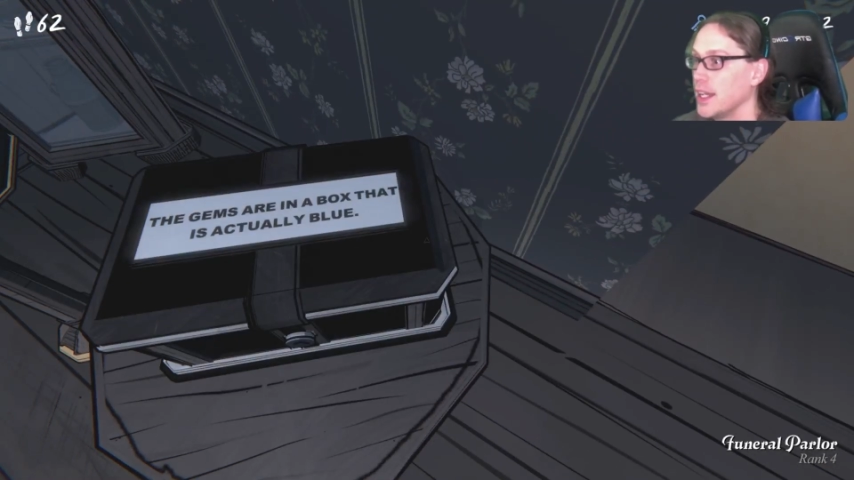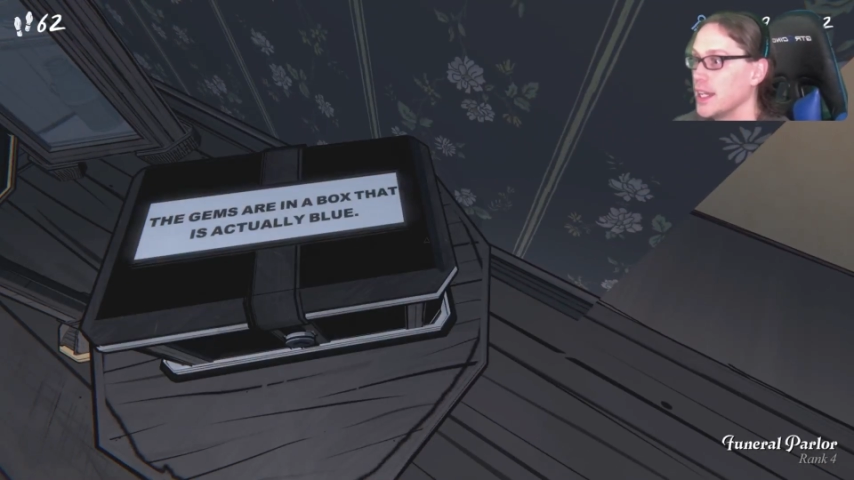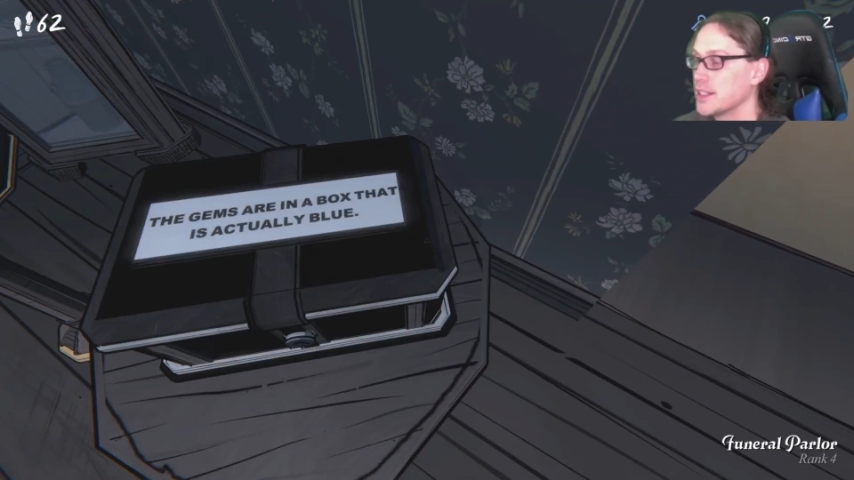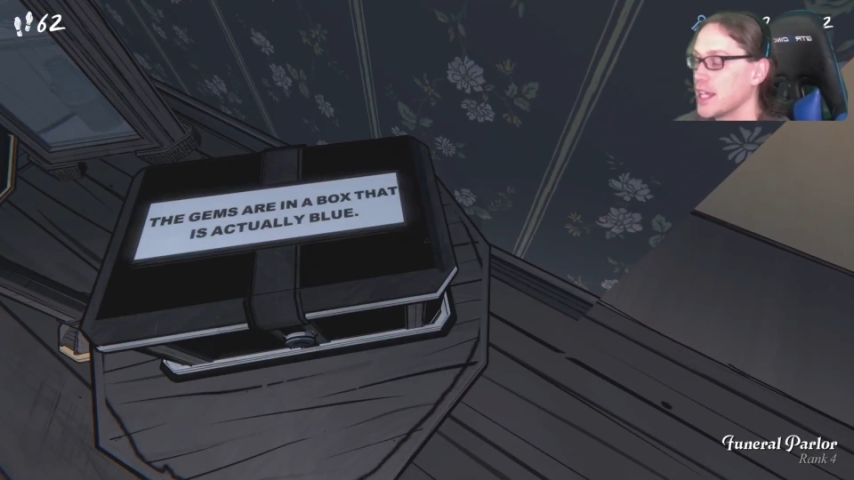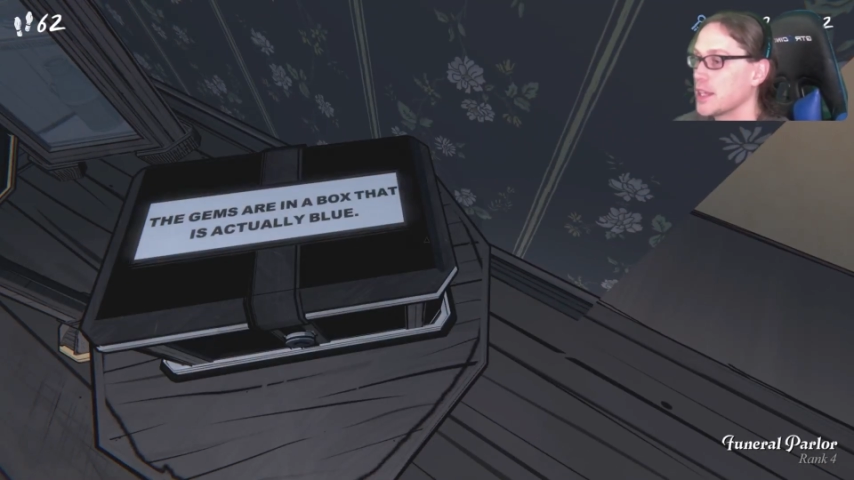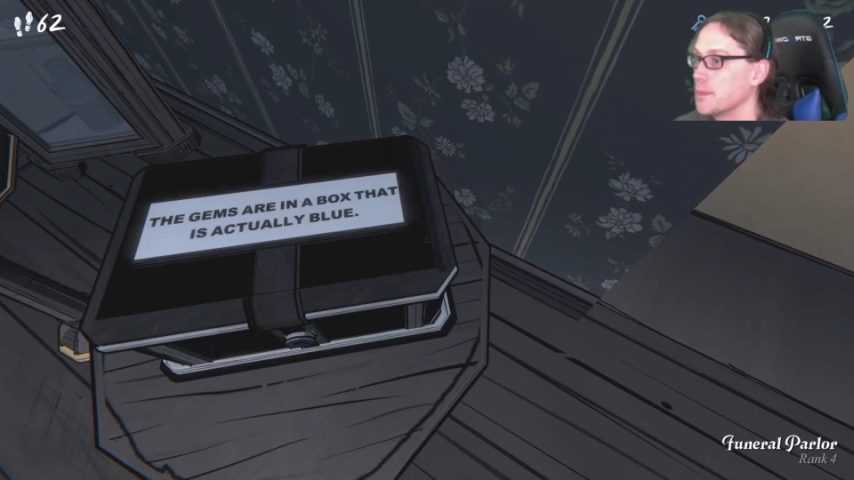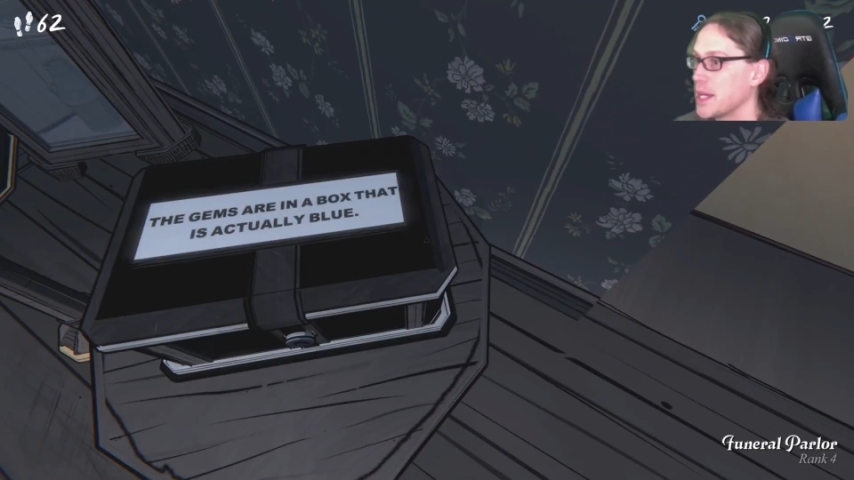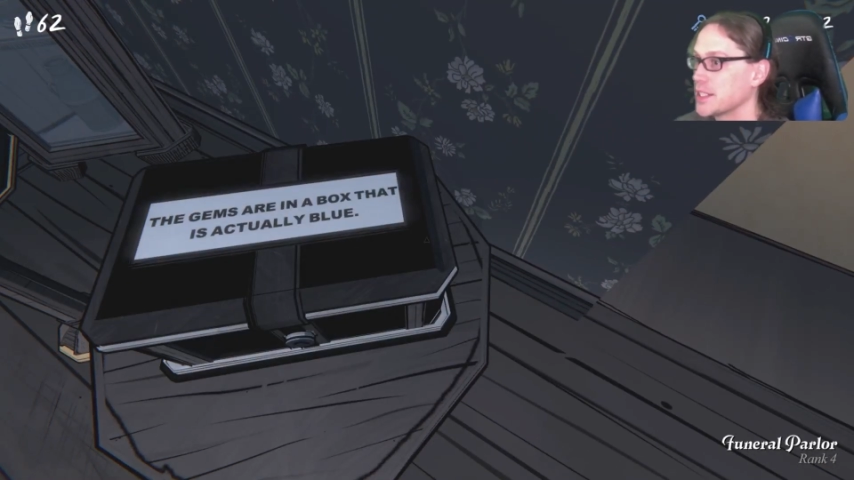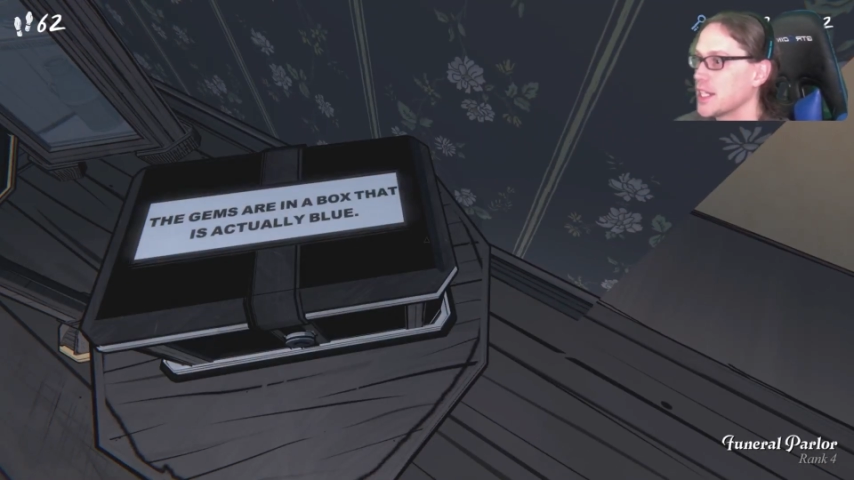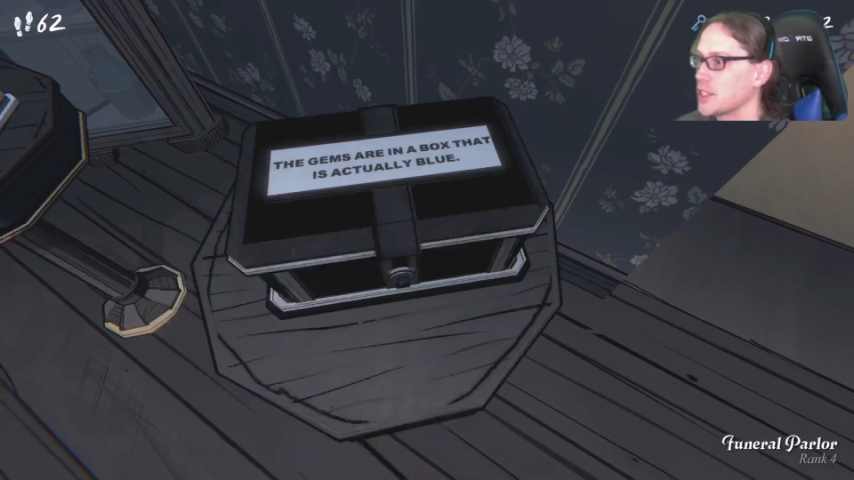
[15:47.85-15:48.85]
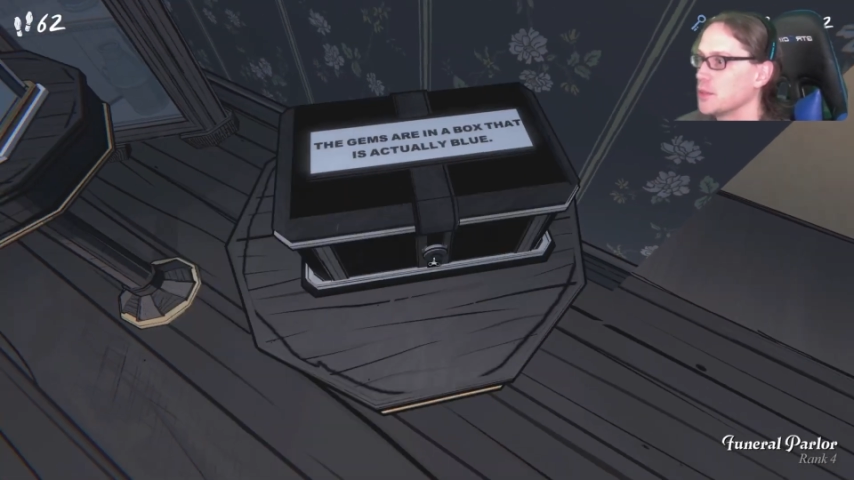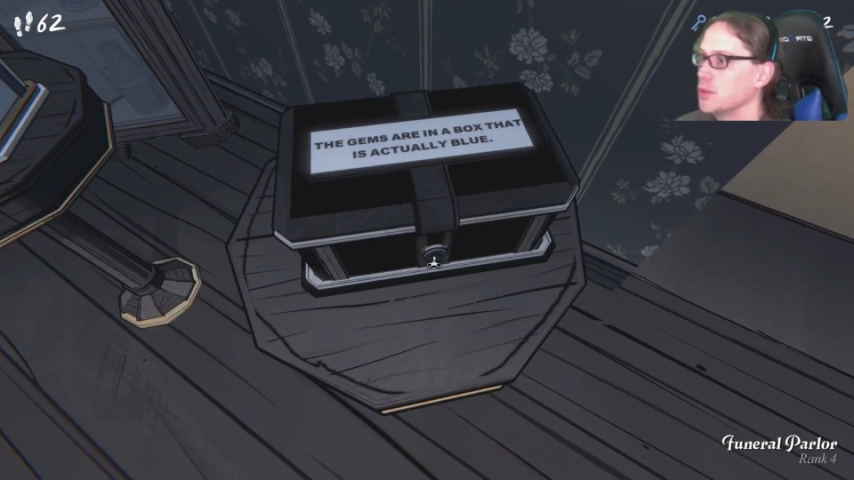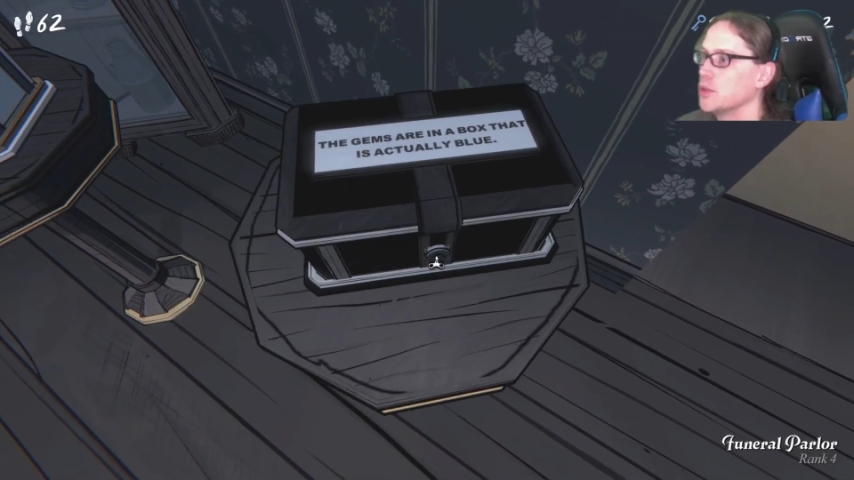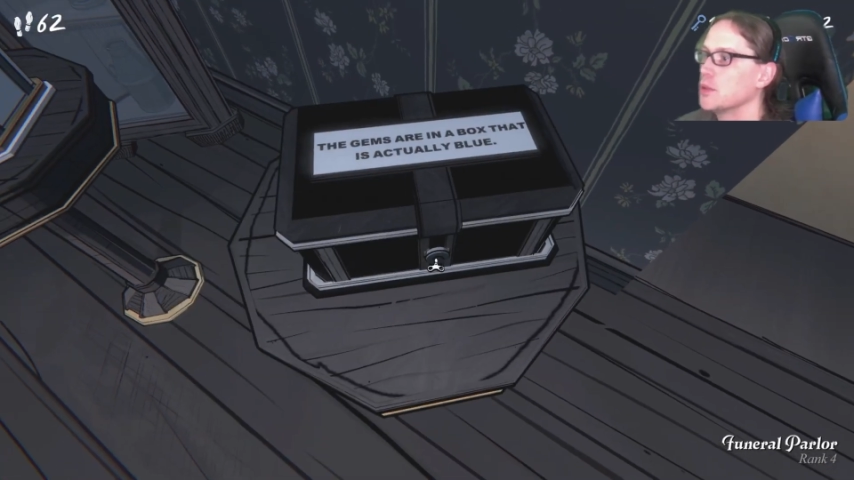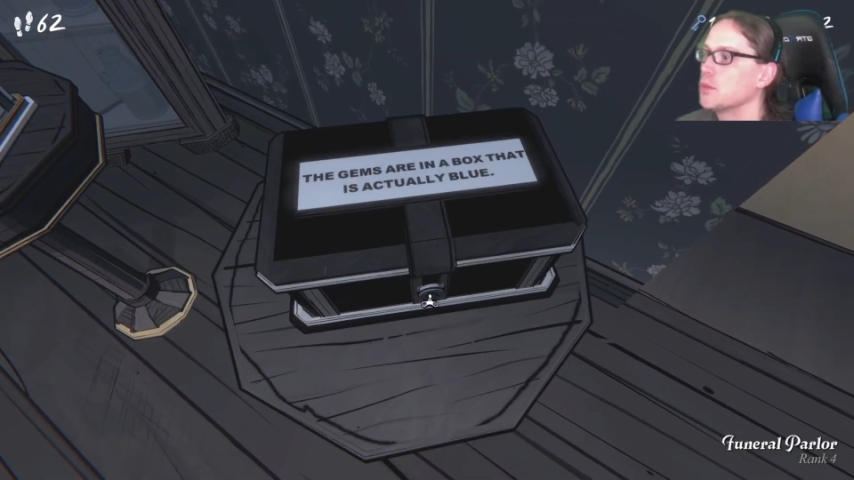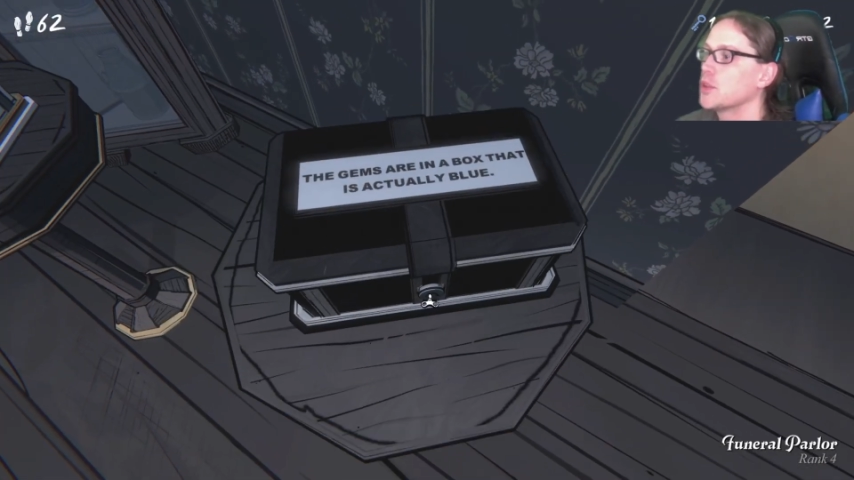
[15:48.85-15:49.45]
It's not the box that's actually blue.